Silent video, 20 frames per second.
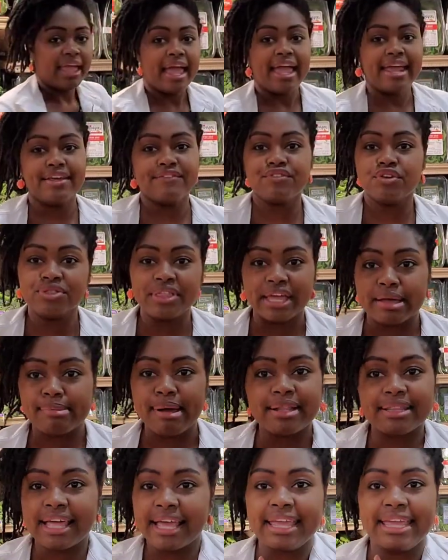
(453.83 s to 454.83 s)
And if you think
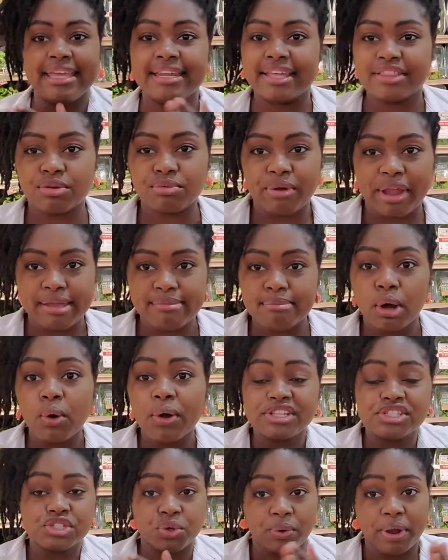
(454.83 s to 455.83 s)
about like eating the rainbow,
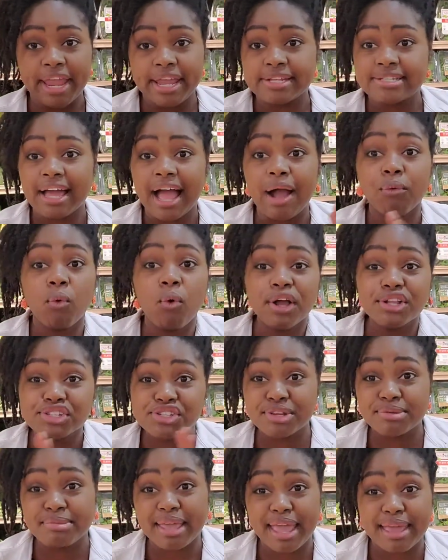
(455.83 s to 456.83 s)
it's great. I want
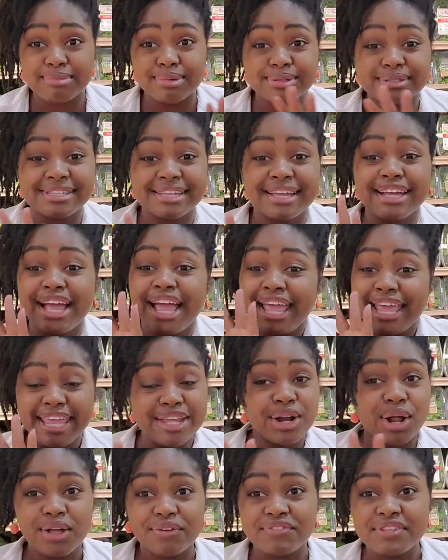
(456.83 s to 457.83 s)
you to be able to eat
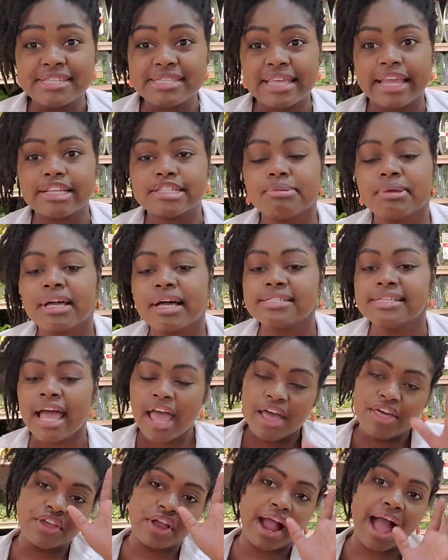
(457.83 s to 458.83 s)
all of these things because
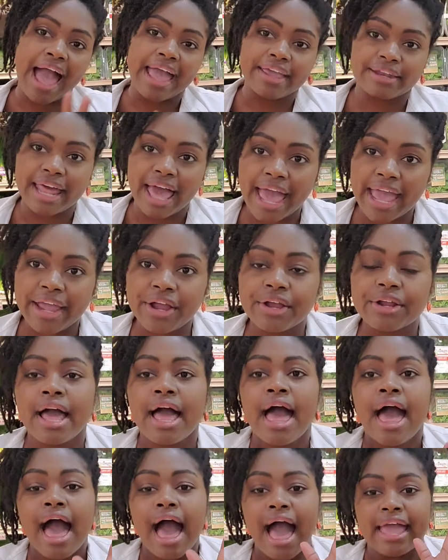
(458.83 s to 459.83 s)
they're high in iron,
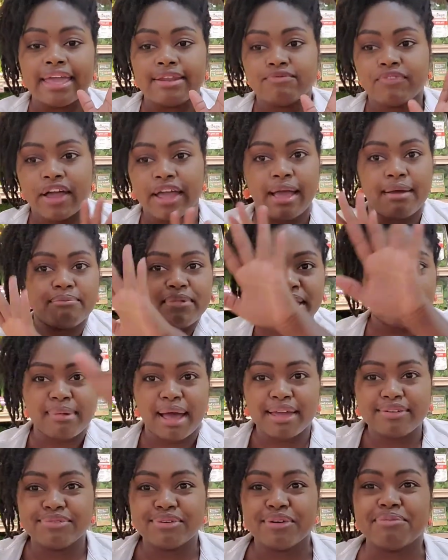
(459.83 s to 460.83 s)
high in, I'm being
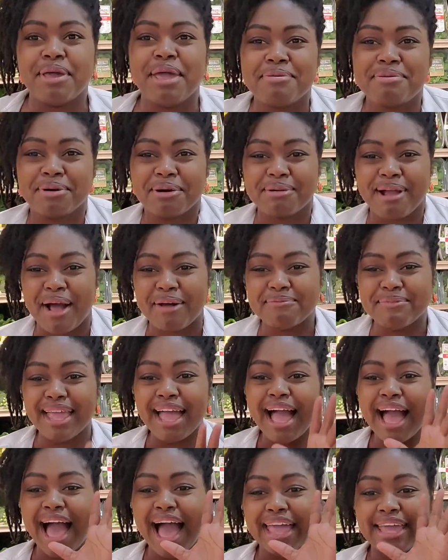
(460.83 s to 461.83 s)
mindful of people around me,
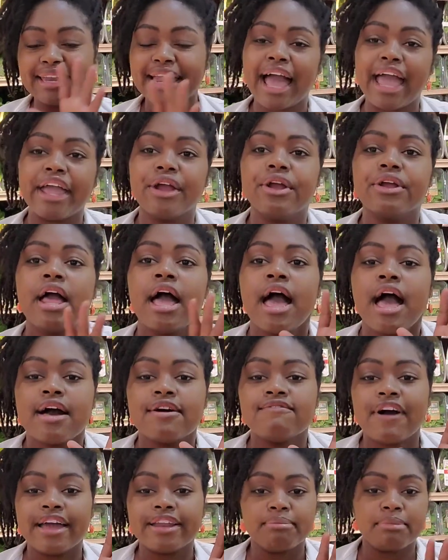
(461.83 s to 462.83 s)
high in iron,
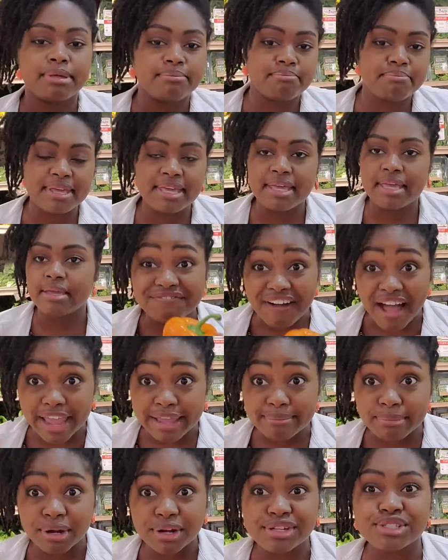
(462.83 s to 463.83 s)
vitamin B,
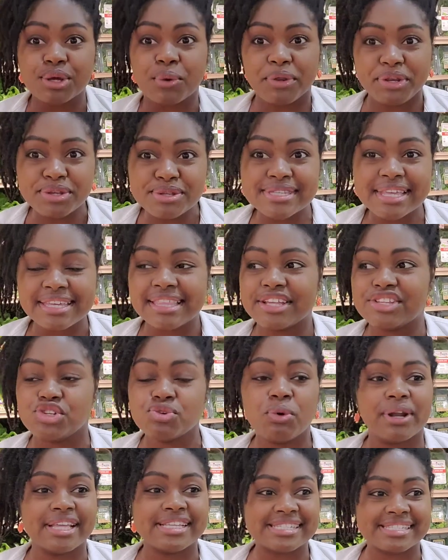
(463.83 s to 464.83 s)
fiber. So when you say that you
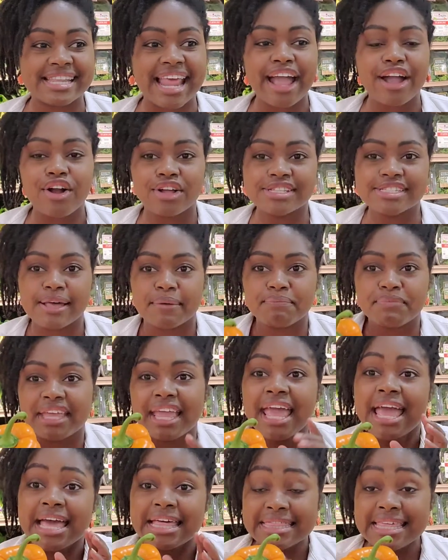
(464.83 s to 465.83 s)
want to snack on something,
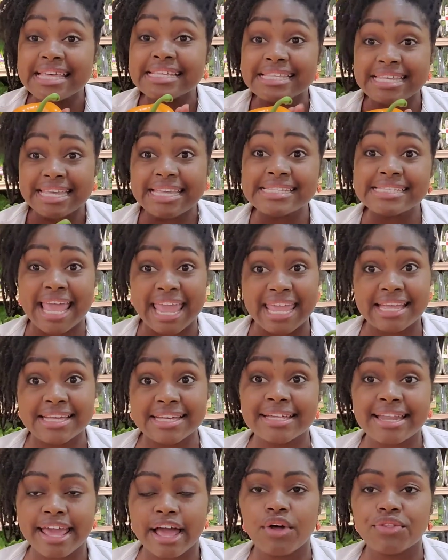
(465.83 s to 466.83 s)
this is a
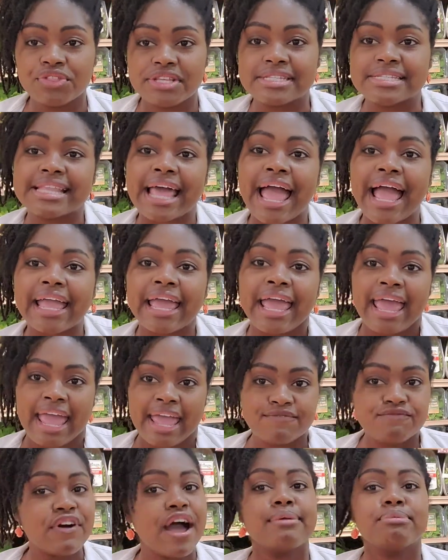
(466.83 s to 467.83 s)
good healthy snack
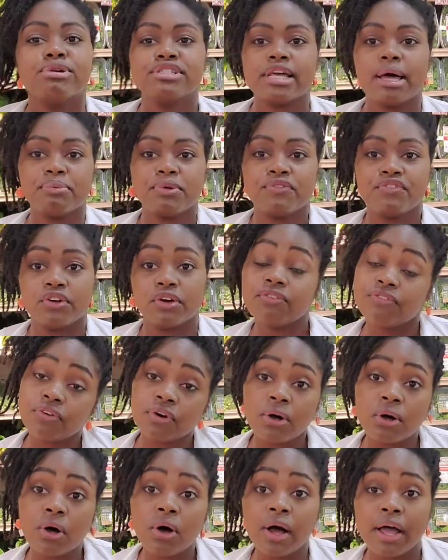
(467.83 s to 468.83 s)
and fibers help you feel
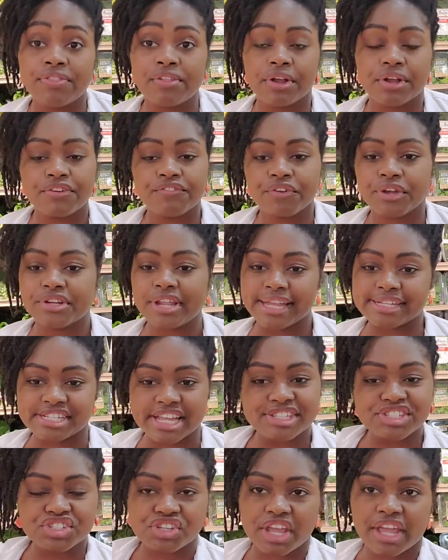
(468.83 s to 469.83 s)
full and they're good for your
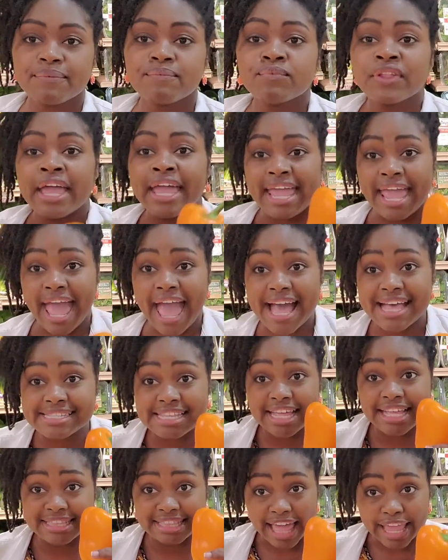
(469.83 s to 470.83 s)
digestion. It has
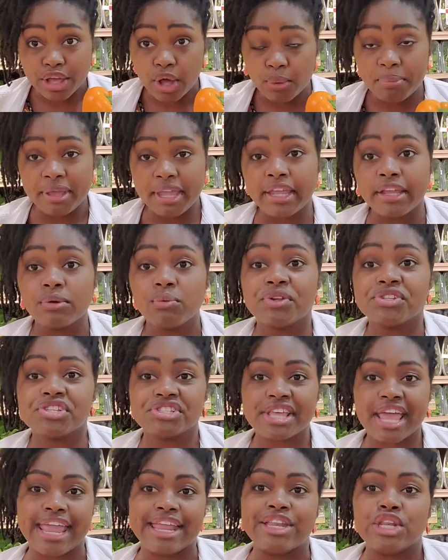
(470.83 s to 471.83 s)
lycopene, which is
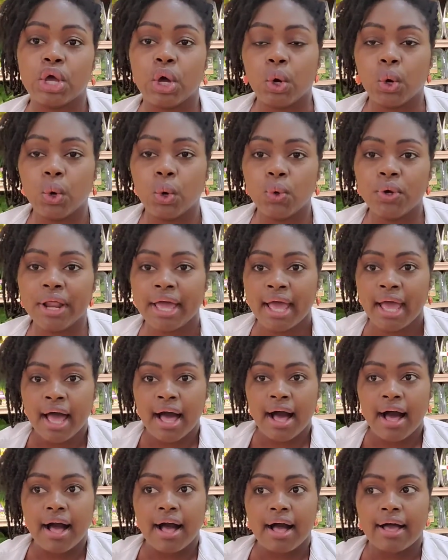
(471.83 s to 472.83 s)
a known,
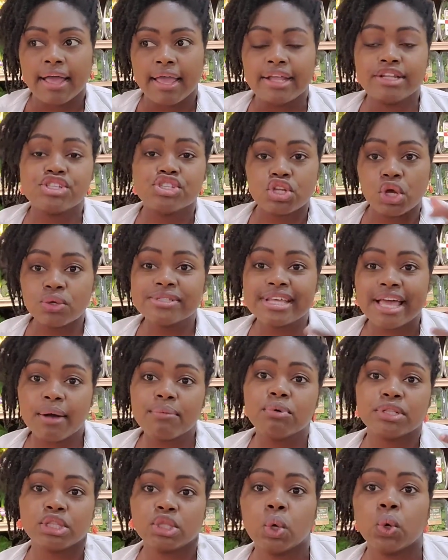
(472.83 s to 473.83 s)
uh, it's known to
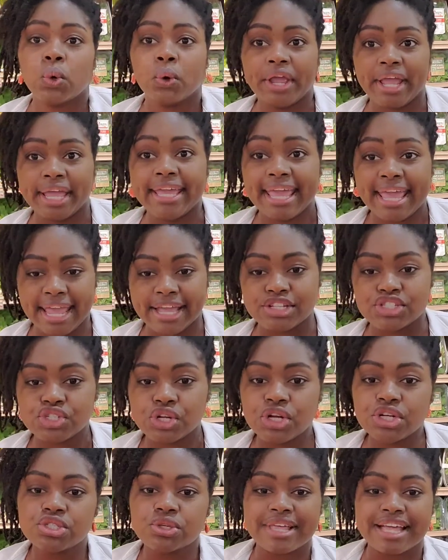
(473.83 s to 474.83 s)
help with lowering
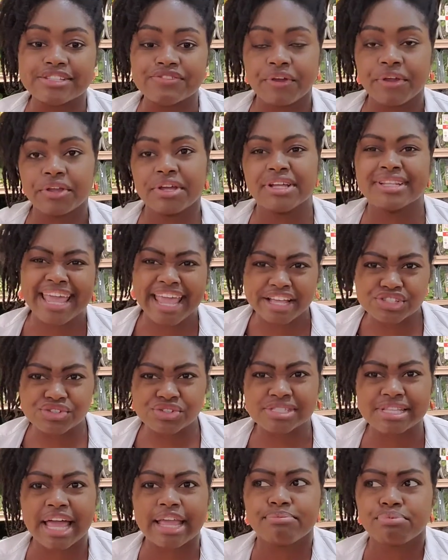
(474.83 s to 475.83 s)
cancer. So that's very good.
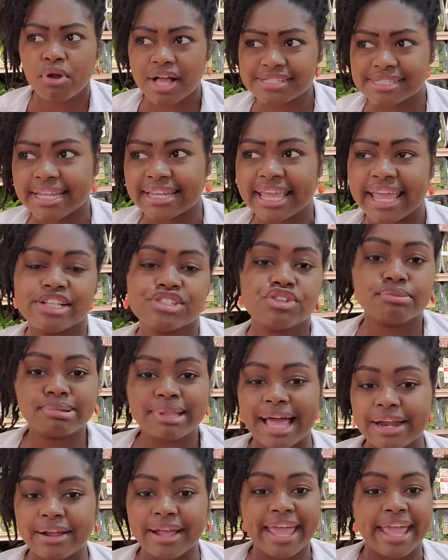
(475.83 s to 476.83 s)
Cancers like prostate cancer,
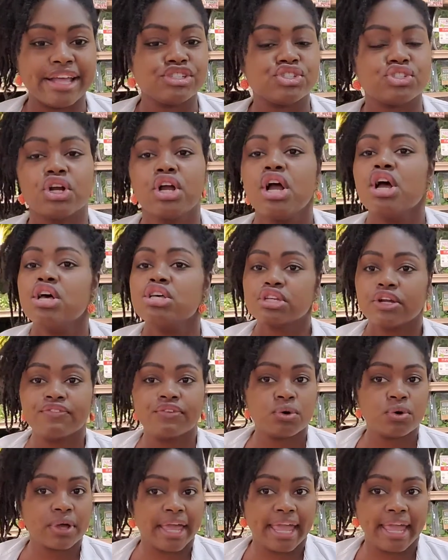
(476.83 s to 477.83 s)
bladder cancer,
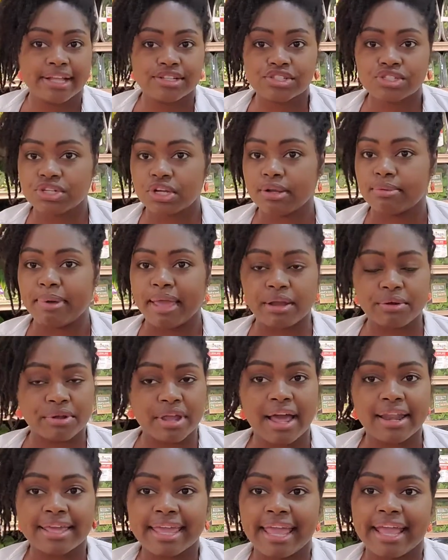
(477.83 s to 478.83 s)
cervical cancer,
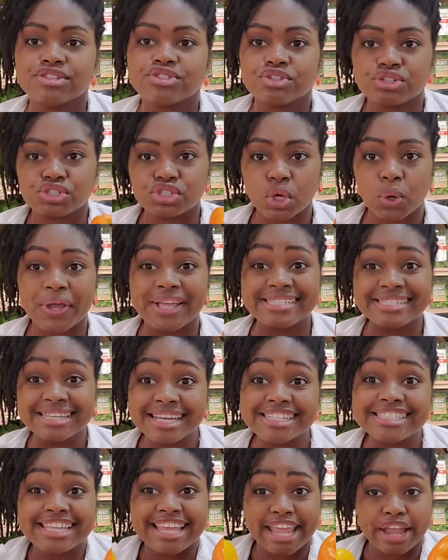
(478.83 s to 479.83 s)
pancreatic cancer. So it's
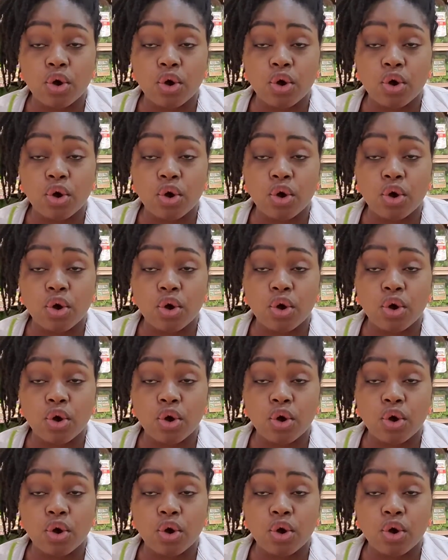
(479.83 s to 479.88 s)
good to